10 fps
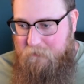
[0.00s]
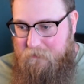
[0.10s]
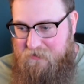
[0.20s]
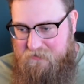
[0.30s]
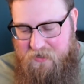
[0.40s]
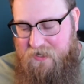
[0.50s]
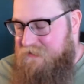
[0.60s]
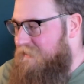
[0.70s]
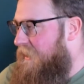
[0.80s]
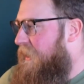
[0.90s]
my
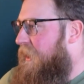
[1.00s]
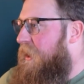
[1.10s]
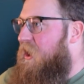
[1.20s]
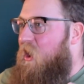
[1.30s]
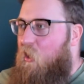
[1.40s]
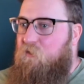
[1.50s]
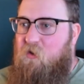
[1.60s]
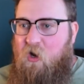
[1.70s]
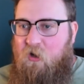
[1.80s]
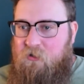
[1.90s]
thoughts,
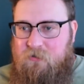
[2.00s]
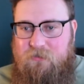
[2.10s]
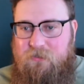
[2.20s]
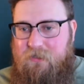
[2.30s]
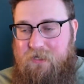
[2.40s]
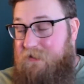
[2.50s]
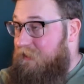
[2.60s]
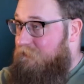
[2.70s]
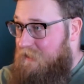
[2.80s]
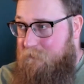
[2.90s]
overall, as
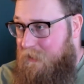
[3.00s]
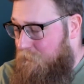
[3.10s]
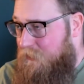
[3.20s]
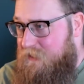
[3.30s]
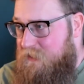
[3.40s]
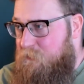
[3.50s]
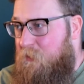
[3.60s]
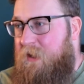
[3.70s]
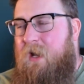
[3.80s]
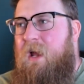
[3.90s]
I've said many points at this point,